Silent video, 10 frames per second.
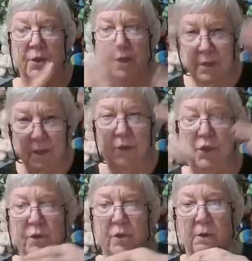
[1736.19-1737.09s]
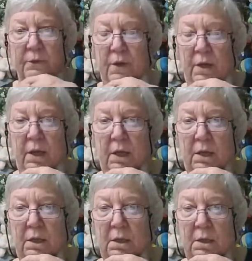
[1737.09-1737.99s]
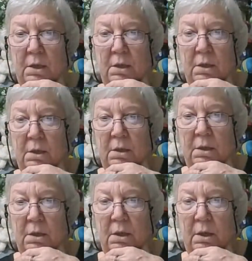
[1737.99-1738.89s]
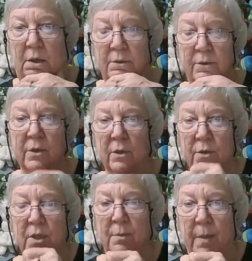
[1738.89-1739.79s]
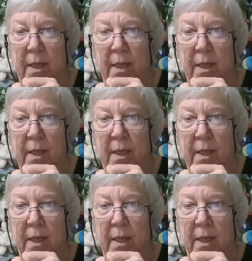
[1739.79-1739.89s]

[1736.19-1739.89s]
She cinches off the head and sews the